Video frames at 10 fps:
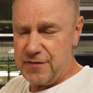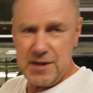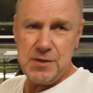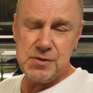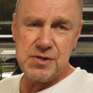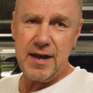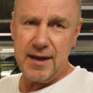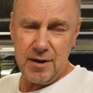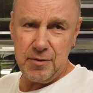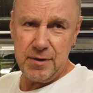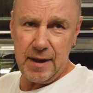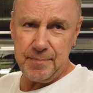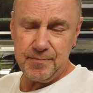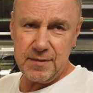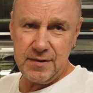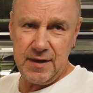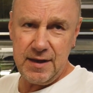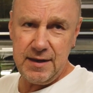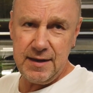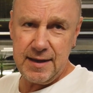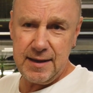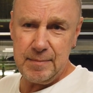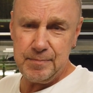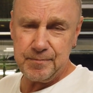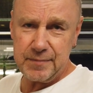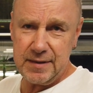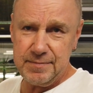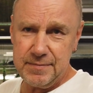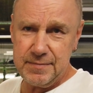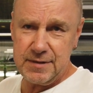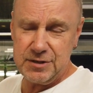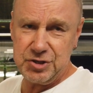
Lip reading: thins down the